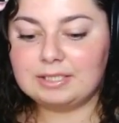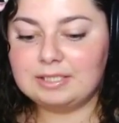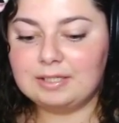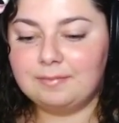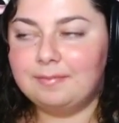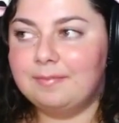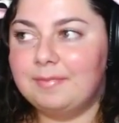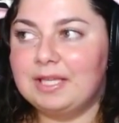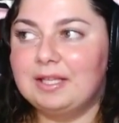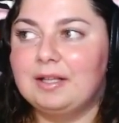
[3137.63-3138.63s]

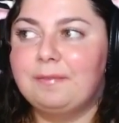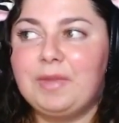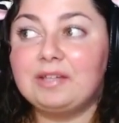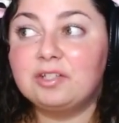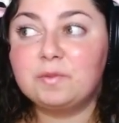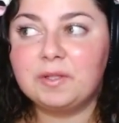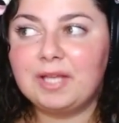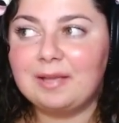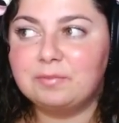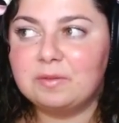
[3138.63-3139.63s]
Demi. How do you spell her
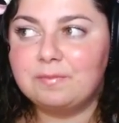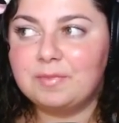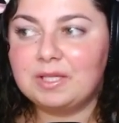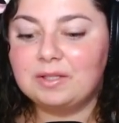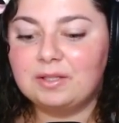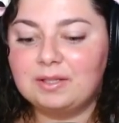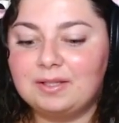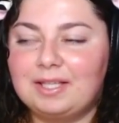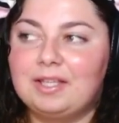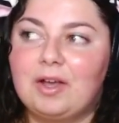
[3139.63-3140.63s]
name?
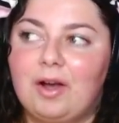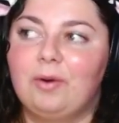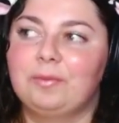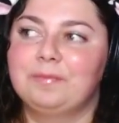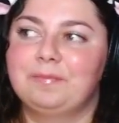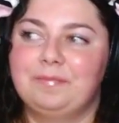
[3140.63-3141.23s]
D'Amelio.